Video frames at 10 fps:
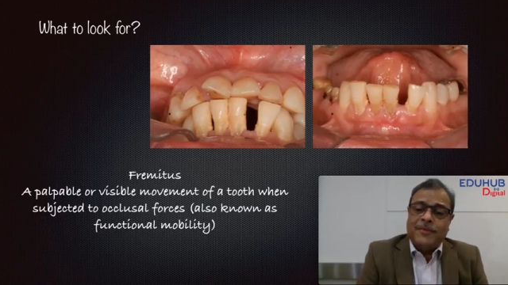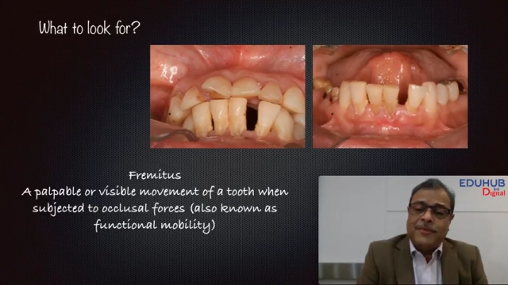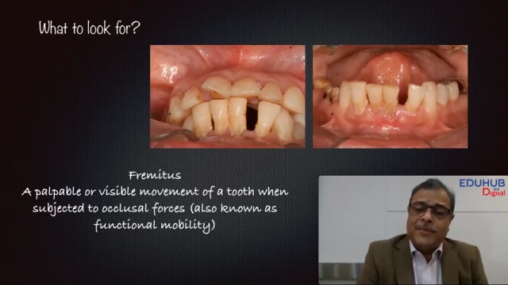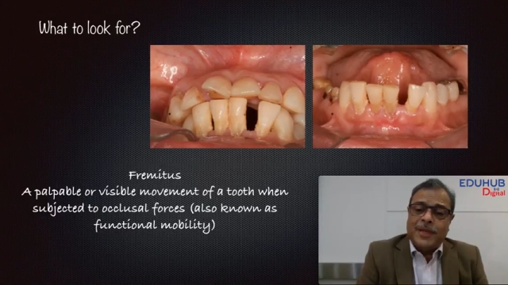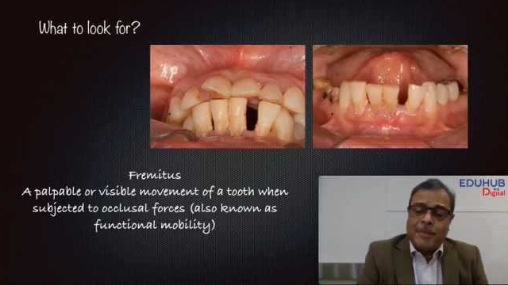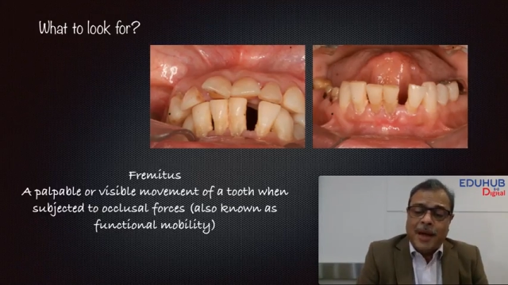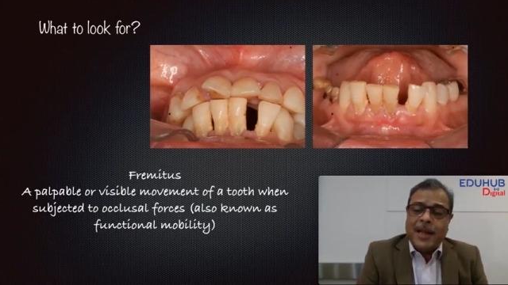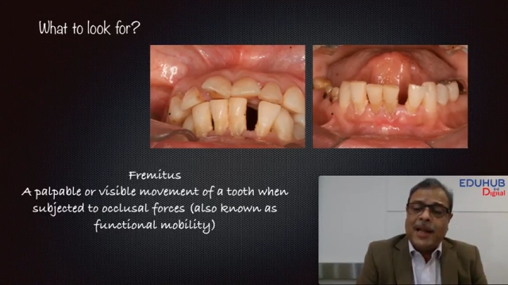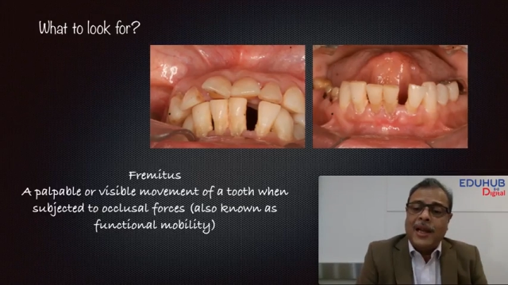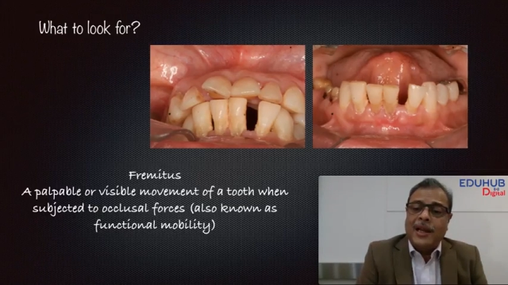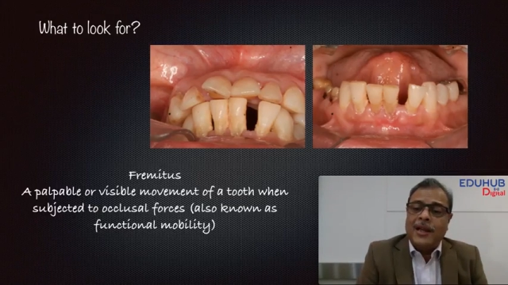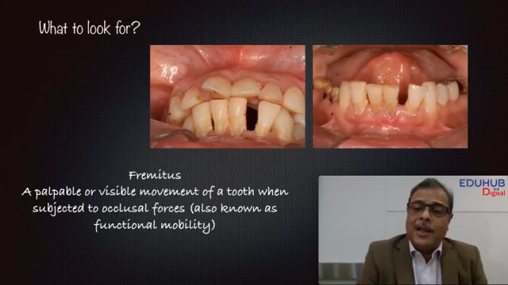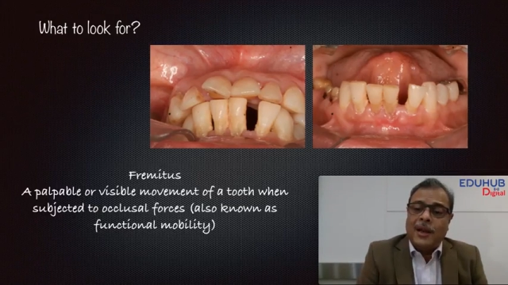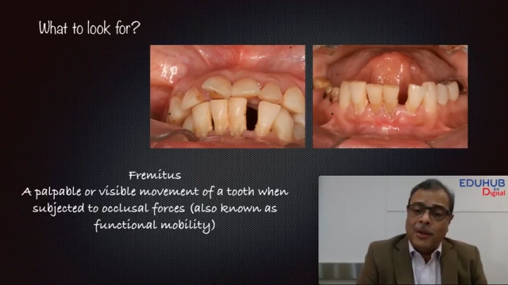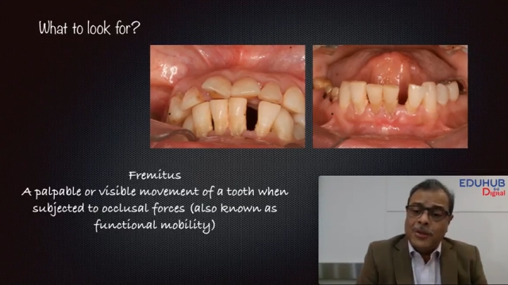dramatically and
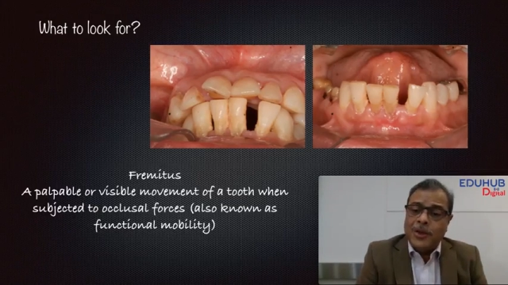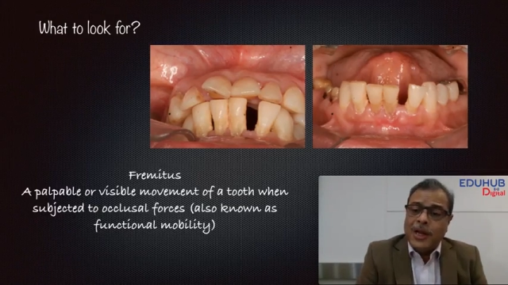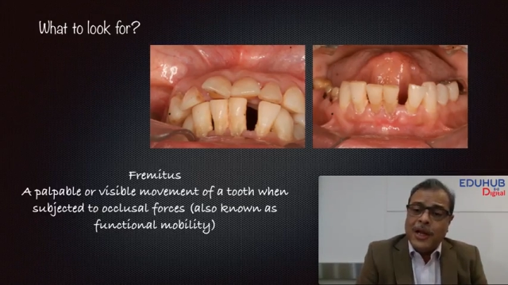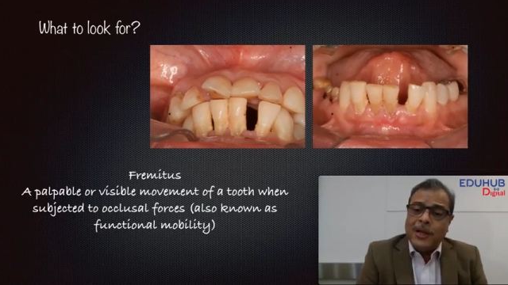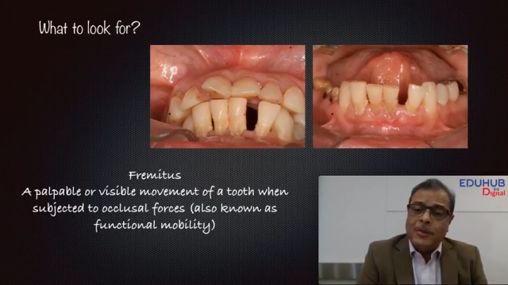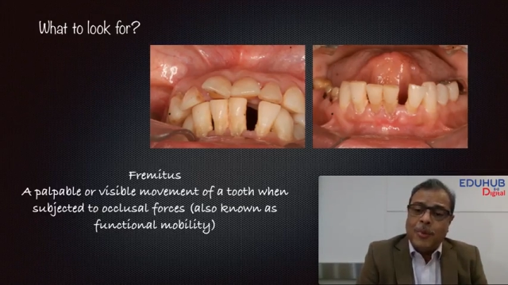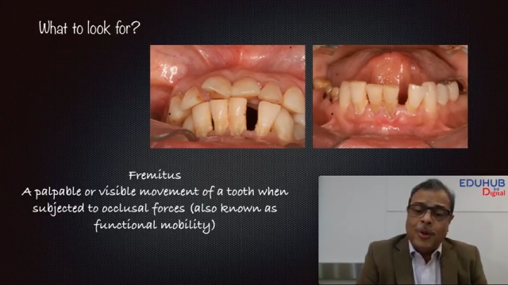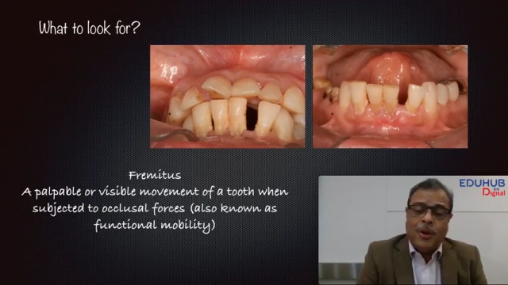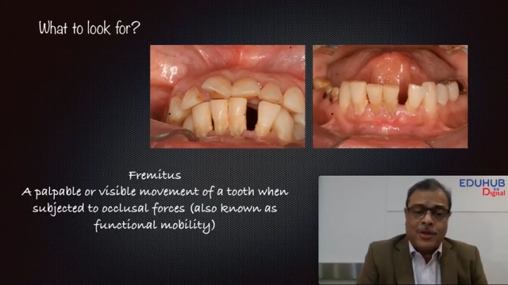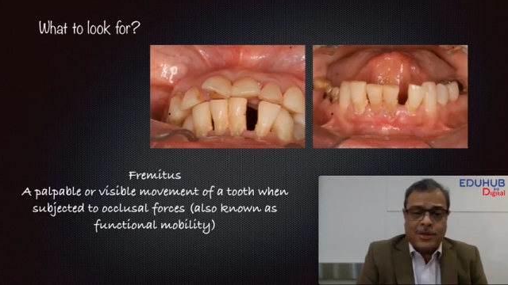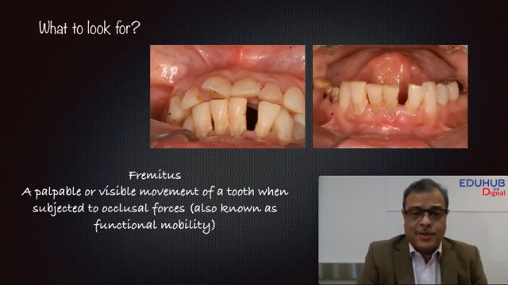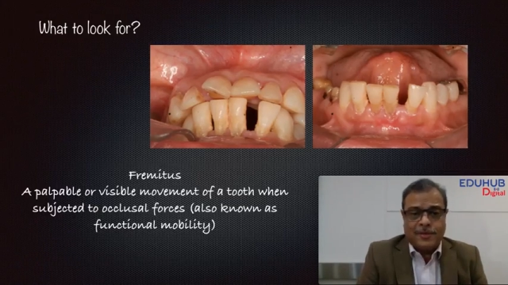also leading to bone loss.